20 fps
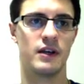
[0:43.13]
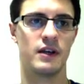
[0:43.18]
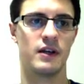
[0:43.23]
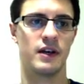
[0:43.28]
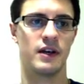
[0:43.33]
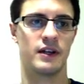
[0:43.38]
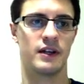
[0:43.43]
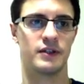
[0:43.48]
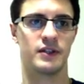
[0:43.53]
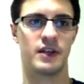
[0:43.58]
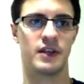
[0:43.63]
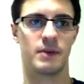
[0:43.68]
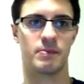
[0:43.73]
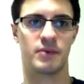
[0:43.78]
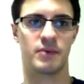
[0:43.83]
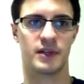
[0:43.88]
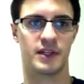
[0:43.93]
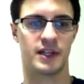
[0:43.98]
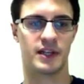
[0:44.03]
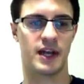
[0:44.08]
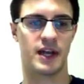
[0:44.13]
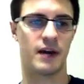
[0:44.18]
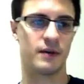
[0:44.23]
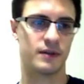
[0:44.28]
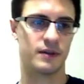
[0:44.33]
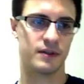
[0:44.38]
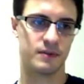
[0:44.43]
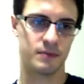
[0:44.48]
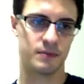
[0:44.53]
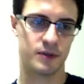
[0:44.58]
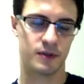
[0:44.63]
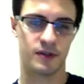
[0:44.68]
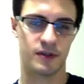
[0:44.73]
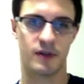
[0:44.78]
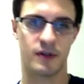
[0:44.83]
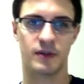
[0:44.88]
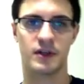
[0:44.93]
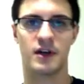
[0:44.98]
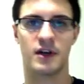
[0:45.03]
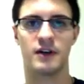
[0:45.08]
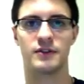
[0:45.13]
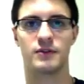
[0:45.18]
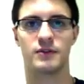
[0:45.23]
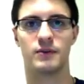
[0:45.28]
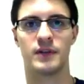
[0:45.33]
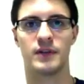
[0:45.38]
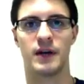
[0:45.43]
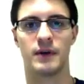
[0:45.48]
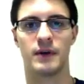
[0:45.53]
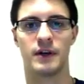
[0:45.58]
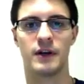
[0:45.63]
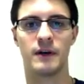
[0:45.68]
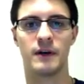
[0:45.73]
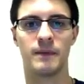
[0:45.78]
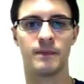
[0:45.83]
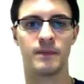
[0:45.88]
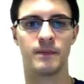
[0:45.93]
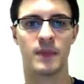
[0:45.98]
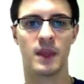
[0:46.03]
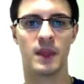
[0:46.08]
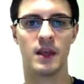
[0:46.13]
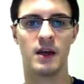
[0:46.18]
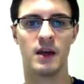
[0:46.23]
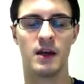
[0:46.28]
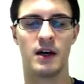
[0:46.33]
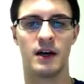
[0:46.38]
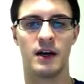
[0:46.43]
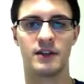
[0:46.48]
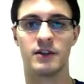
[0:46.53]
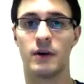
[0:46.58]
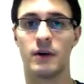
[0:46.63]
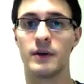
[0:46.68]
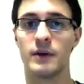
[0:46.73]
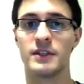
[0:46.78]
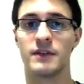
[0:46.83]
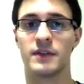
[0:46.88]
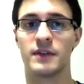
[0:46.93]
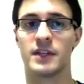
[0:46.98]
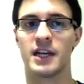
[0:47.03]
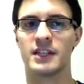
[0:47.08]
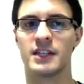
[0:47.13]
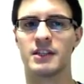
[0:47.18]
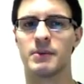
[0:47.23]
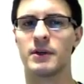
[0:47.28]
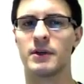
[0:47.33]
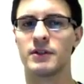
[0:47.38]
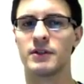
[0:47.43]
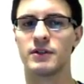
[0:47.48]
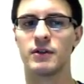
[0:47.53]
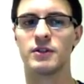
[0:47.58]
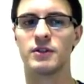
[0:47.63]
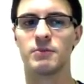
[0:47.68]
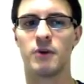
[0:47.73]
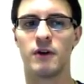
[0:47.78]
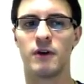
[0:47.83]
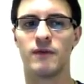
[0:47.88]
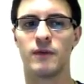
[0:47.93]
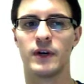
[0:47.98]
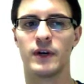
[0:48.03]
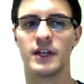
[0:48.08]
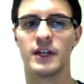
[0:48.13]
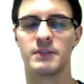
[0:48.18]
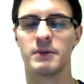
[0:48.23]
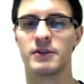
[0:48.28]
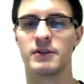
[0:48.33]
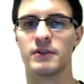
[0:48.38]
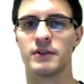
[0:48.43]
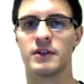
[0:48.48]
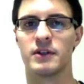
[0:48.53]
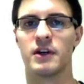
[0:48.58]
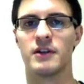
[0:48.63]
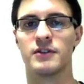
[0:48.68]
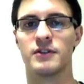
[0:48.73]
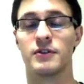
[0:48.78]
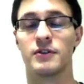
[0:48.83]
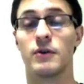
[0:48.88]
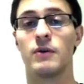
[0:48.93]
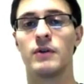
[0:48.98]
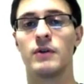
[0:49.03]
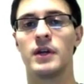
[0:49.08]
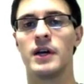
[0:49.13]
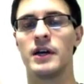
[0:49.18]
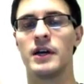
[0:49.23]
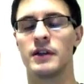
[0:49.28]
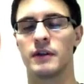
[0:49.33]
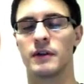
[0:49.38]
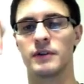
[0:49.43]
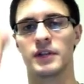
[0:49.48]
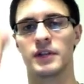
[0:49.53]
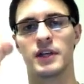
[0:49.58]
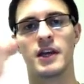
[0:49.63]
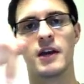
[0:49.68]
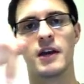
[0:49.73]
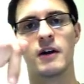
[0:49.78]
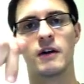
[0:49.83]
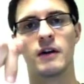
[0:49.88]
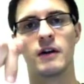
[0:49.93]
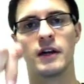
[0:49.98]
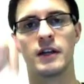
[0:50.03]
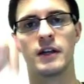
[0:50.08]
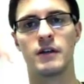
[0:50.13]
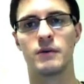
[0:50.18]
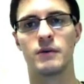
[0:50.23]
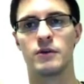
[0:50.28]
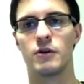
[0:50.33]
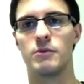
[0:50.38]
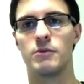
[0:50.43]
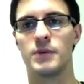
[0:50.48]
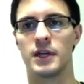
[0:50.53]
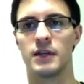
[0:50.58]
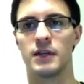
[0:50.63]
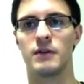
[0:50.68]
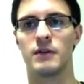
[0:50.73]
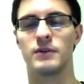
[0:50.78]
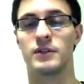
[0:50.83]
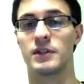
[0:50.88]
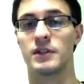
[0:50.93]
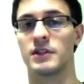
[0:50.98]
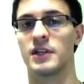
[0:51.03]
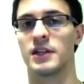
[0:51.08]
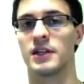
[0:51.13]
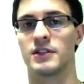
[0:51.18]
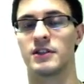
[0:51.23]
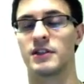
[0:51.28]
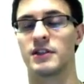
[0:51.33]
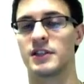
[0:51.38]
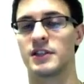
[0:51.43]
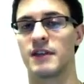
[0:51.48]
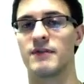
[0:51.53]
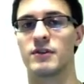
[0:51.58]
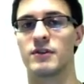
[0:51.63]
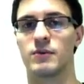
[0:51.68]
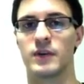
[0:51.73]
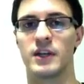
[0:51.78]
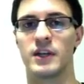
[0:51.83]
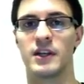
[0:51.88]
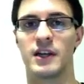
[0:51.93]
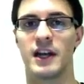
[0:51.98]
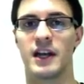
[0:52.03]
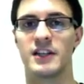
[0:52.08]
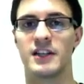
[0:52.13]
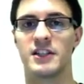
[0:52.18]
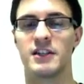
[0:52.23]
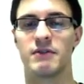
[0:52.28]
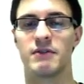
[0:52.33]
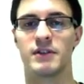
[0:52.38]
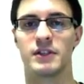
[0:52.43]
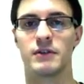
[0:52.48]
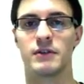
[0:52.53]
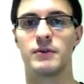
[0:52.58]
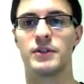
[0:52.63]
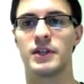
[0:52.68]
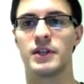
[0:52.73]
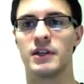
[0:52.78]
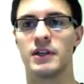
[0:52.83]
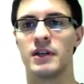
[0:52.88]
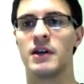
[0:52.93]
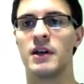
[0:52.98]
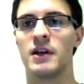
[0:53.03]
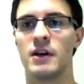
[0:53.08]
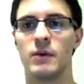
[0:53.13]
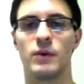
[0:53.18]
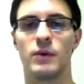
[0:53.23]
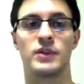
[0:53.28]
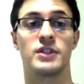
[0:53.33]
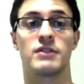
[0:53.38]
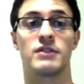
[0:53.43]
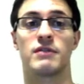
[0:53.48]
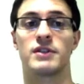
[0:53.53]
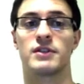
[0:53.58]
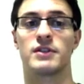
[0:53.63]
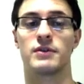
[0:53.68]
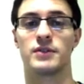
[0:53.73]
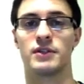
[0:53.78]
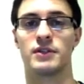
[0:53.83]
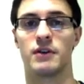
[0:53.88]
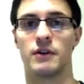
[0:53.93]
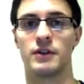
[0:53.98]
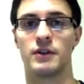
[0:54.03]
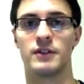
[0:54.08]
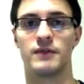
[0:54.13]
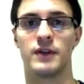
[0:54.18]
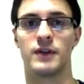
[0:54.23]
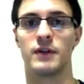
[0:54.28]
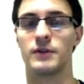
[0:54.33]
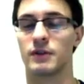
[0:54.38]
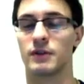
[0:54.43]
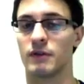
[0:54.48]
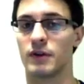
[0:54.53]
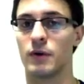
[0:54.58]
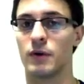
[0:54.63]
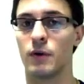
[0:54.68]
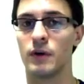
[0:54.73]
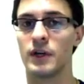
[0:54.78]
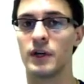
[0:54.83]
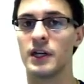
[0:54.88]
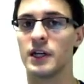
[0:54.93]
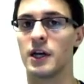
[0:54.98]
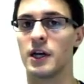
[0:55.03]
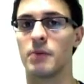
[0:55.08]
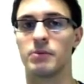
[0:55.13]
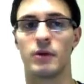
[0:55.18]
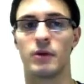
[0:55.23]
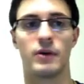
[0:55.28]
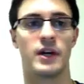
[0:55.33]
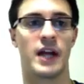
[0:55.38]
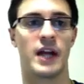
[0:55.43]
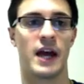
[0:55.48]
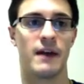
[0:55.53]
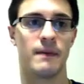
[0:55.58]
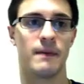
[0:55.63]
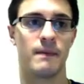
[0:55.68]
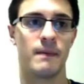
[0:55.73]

You see I've printed out, shows out in the console down here. Uh, as always, if the text appears too small for you, especially on the console, there's a gear in YouTube you can use to adjust to seven twenty H D resolution, which is the resolution all these videos are recorded and uploaded at.